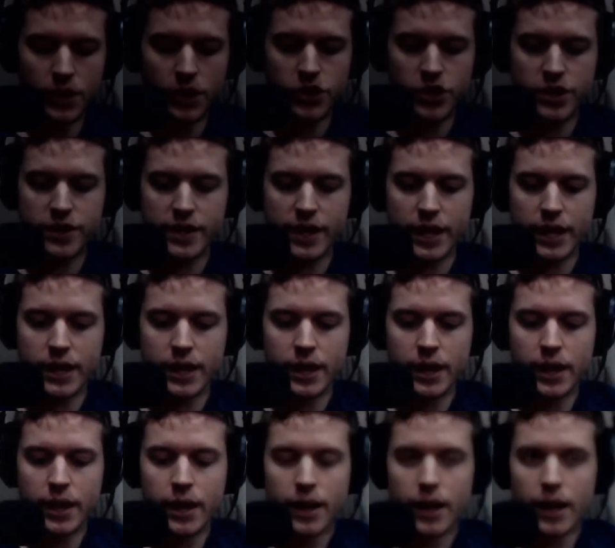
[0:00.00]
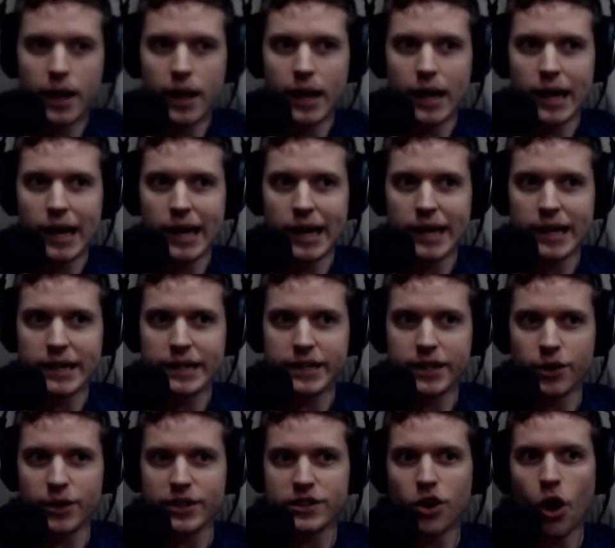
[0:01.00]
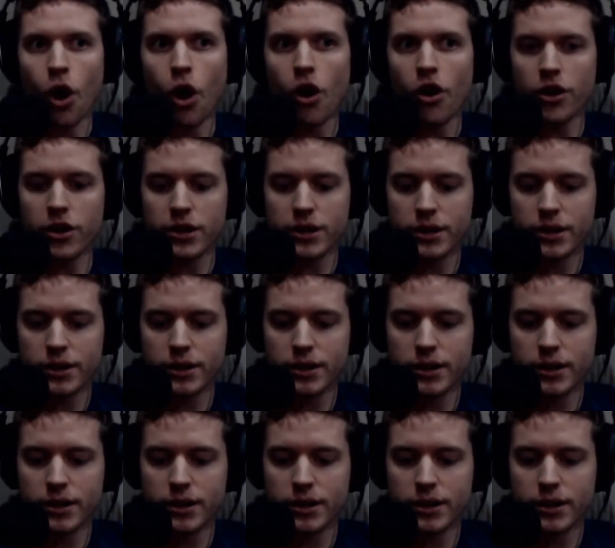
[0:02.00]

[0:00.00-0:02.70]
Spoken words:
She said, it's hard.